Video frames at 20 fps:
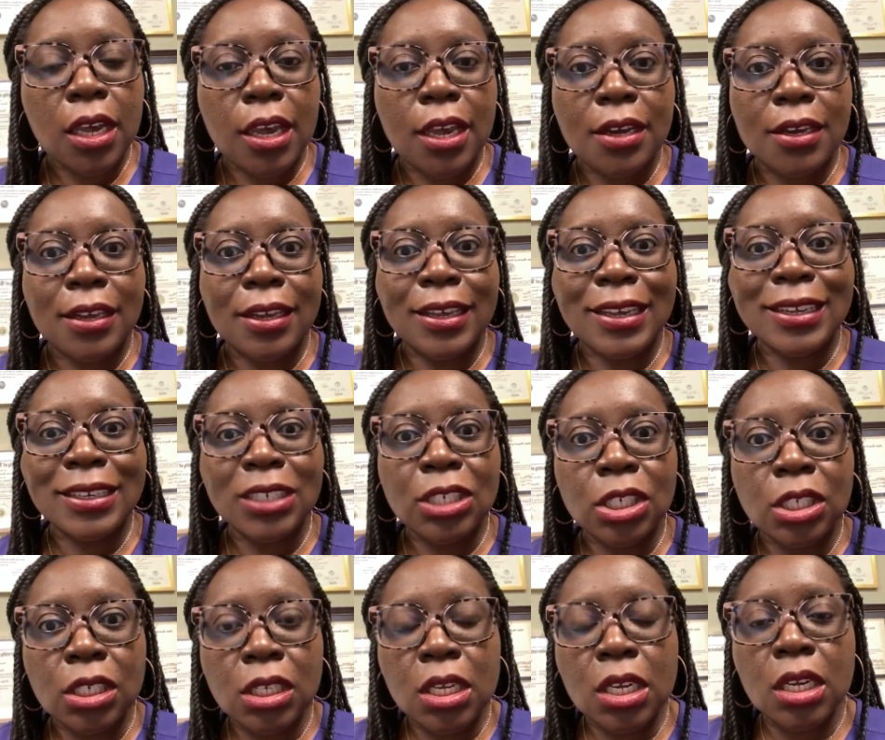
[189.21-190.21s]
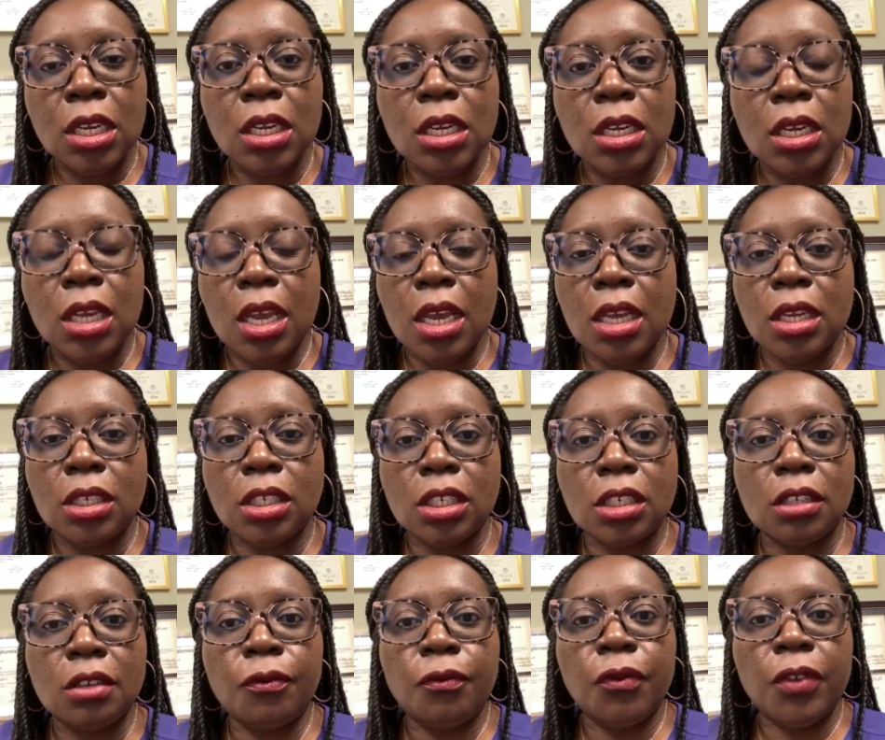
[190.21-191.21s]
and itching and
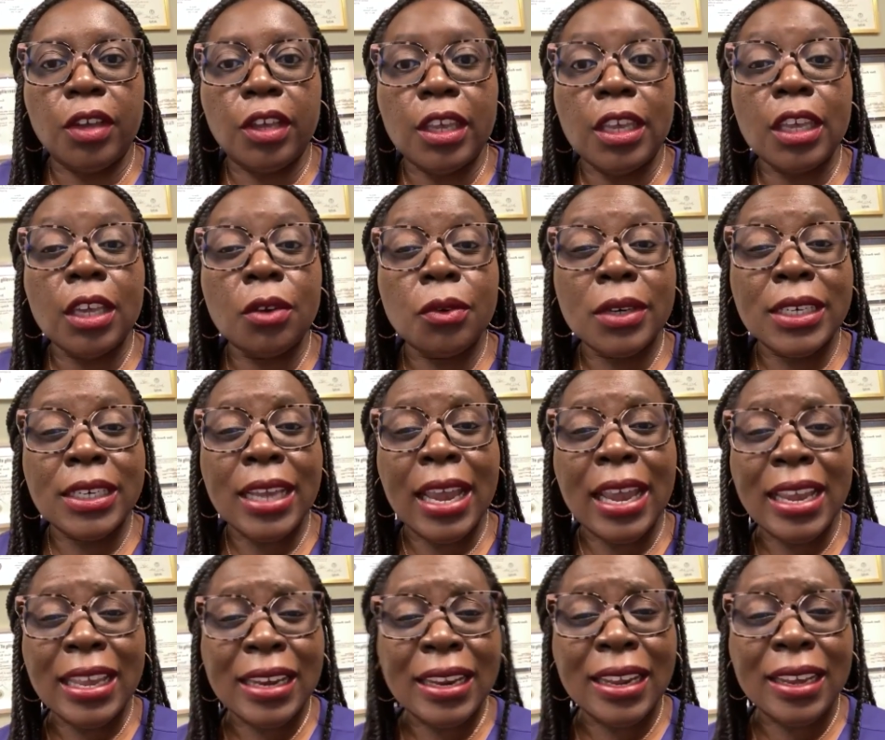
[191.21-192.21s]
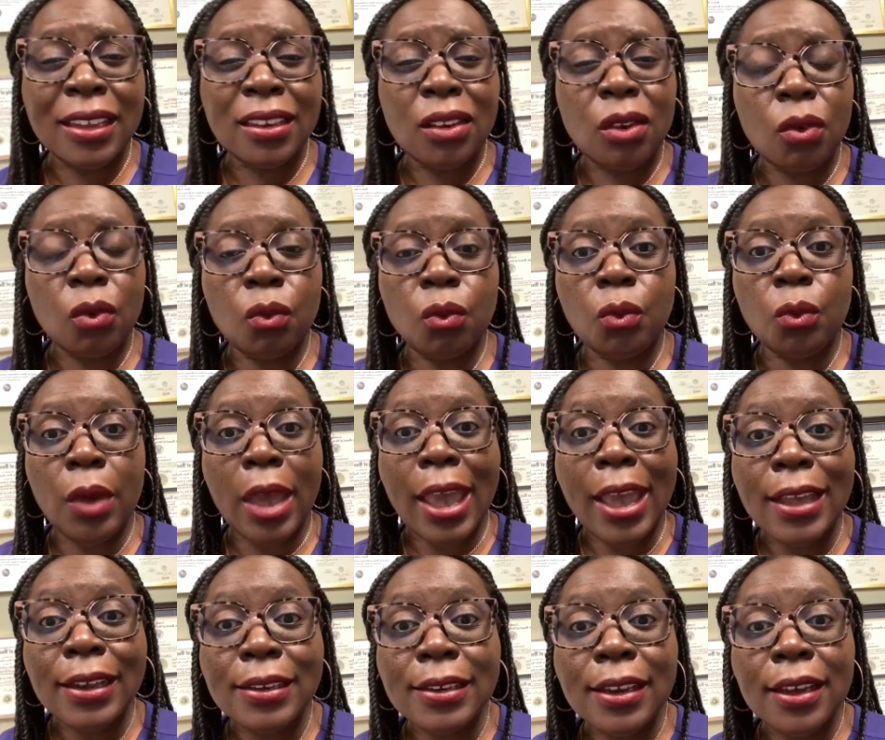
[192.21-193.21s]
just feel irritated,
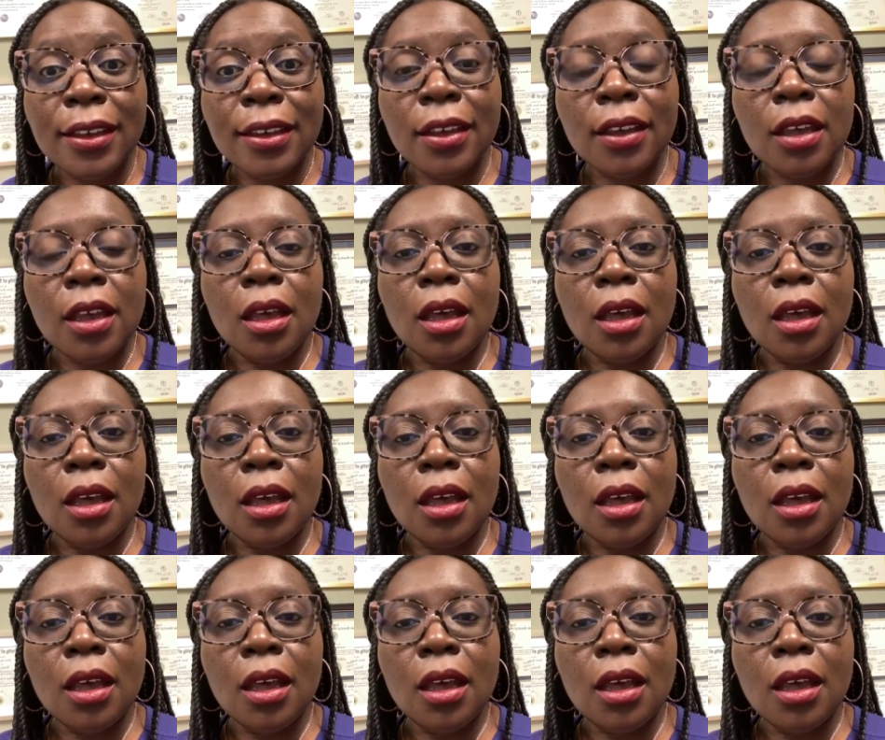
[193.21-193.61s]
red.